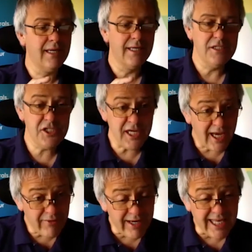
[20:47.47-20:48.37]

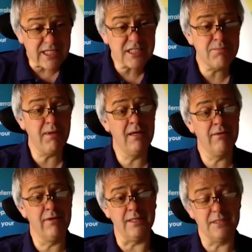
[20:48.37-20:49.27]
sharing
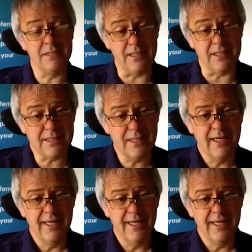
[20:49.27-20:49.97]
experiences,